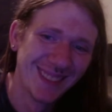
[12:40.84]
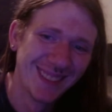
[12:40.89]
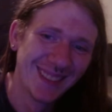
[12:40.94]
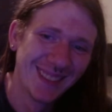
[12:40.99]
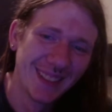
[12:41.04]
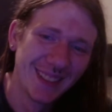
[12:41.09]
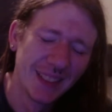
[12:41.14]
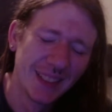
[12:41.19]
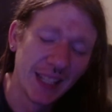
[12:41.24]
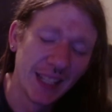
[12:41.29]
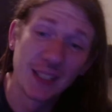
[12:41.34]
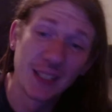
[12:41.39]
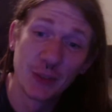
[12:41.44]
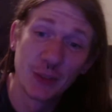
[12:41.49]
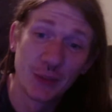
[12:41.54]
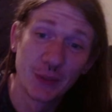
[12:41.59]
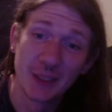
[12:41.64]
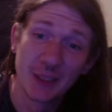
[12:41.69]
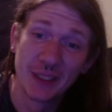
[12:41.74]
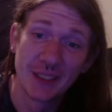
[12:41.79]
thank you
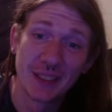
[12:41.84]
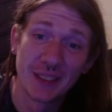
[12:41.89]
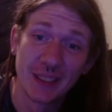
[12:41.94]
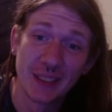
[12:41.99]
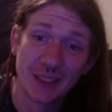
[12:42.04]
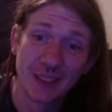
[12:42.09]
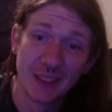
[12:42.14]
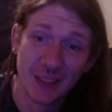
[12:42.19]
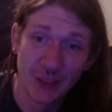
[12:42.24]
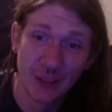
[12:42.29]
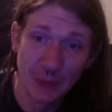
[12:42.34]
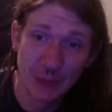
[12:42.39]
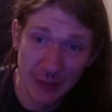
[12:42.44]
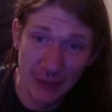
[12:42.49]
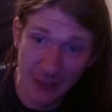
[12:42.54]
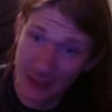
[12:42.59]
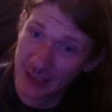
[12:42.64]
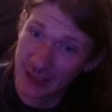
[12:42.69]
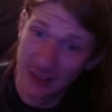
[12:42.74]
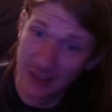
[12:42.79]
for listening to this
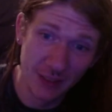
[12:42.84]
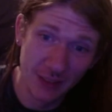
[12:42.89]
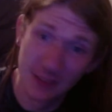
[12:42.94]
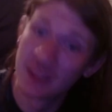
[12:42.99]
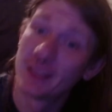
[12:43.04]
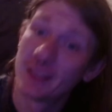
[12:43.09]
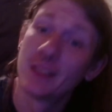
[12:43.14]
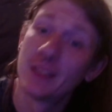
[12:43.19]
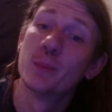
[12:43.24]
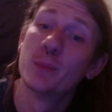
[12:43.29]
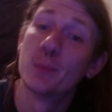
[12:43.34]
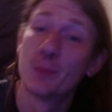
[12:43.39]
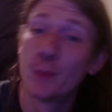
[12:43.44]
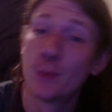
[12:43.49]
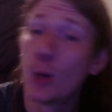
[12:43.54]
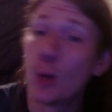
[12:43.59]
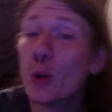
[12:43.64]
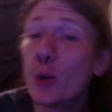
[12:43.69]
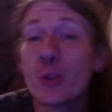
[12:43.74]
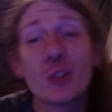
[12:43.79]
ridiculously
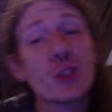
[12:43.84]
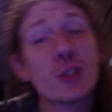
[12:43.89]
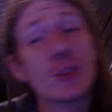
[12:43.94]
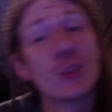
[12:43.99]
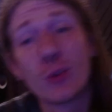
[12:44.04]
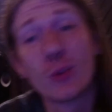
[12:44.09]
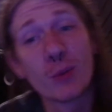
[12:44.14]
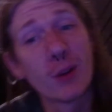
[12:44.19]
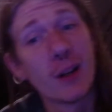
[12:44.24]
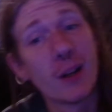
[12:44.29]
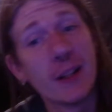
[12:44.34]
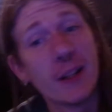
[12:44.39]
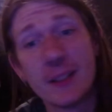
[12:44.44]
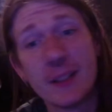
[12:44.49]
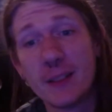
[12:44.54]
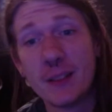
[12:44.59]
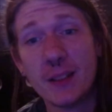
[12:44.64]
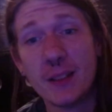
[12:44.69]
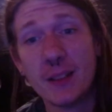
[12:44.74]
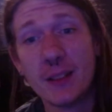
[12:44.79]
emotional rant.
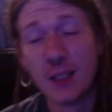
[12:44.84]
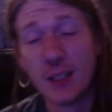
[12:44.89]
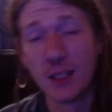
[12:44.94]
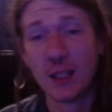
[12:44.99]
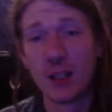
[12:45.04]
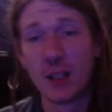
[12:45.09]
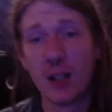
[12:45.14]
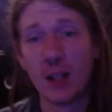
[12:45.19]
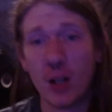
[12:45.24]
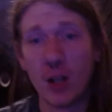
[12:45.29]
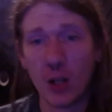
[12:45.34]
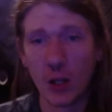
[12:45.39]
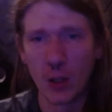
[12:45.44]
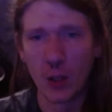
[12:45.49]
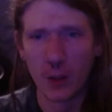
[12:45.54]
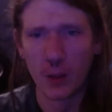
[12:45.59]
I